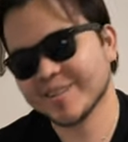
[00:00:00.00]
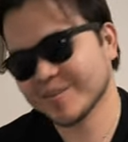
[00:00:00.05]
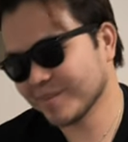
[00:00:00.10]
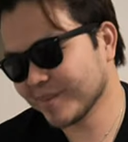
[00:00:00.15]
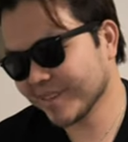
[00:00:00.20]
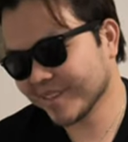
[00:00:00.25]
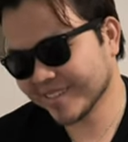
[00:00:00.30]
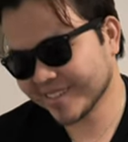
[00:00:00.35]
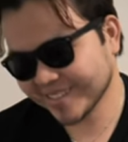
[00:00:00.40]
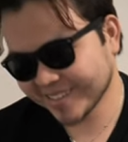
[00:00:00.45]

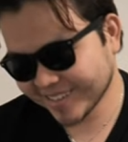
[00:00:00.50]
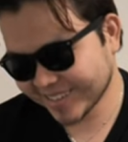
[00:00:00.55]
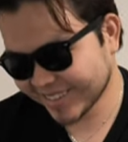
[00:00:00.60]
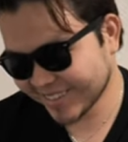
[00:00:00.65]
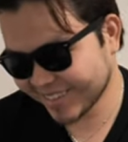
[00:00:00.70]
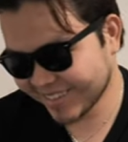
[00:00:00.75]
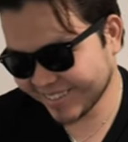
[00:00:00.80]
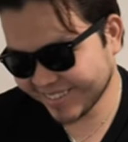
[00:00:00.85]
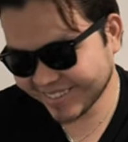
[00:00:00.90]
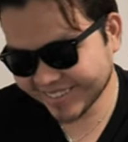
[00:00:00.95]
But yeah,
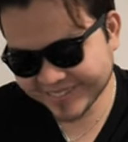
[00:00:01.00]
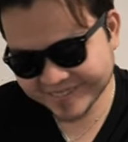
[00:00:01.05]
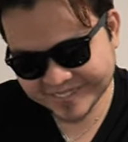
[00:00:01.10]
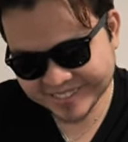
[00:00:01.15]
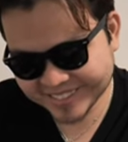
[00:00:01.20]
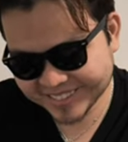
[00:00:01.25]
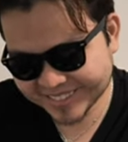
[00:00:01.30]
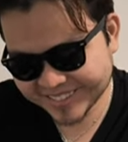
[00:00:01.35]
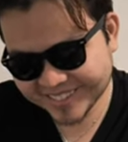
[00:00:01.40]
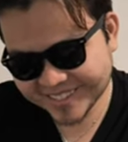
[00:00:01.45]
I'm
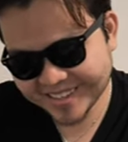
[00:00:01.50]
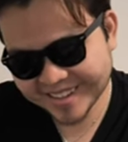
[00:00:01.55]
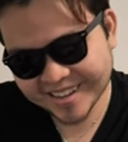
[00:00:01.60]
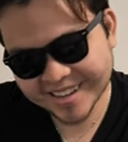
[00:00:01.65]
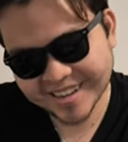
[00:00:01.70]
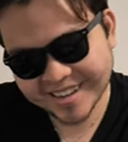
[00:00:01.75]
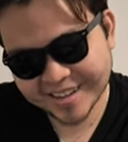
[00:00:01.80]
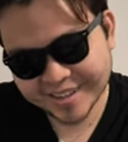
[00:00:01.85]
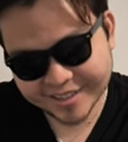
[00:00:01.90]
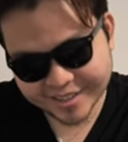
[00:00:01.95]
just,
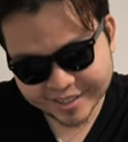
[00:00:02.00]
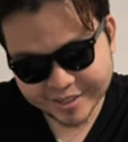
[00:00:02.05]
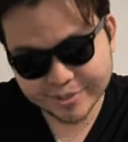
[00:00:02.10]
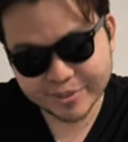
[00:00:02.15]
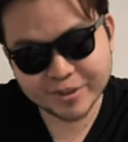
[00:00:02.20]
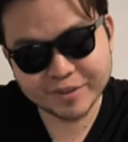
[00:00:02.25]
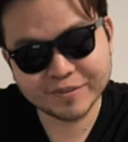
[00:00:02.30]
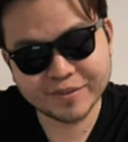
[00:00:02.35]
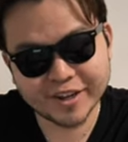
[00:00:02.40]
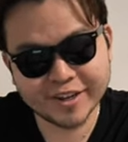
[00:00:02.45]
the
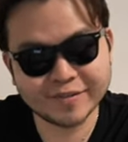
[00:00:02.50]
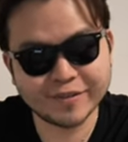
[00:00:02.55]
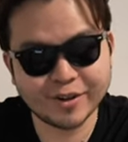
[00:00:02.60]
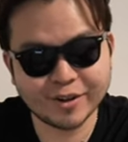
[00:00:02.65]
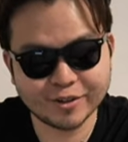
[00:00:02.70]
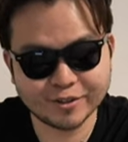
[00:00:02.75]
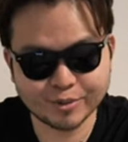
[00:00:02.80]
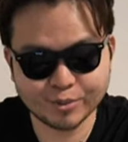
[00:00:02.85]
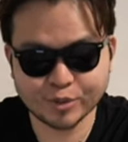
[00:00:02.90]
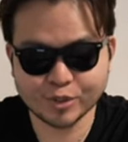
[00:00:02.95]
twenty-five
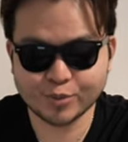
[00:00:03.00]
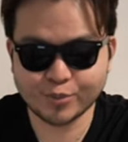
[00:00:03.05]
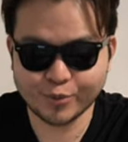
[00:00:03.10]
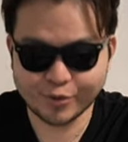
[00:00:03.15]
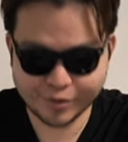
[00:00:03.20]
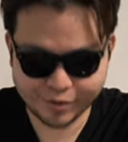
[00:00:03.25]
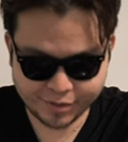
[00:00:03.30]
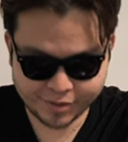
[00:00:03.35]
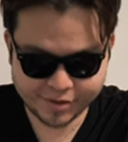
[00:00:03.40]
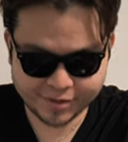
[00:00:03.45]
dollars was
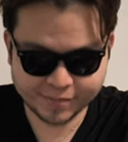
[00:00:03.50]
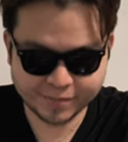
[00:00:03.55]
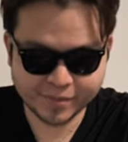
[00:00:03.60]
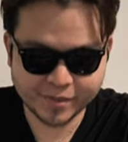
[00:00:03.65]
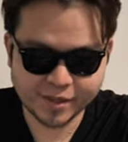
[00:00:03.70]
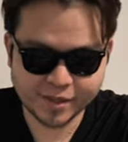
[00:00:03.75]
worth it.